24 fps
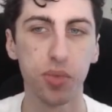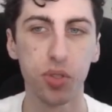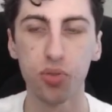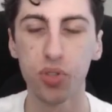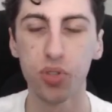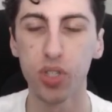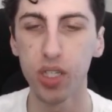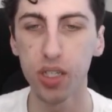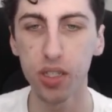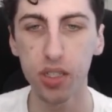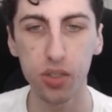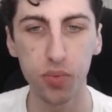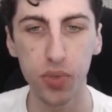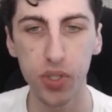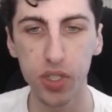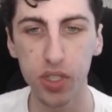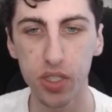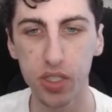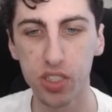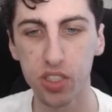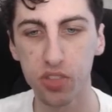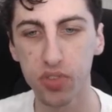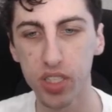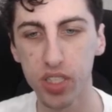He can win
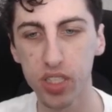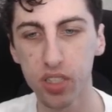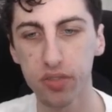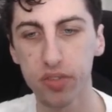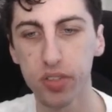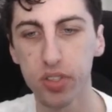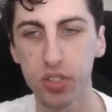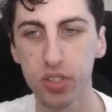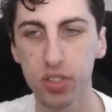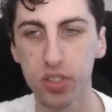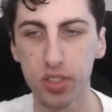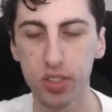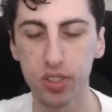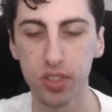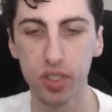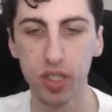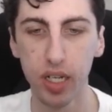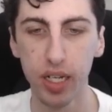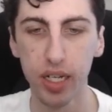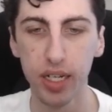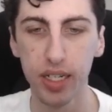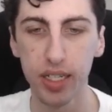on his very first turn.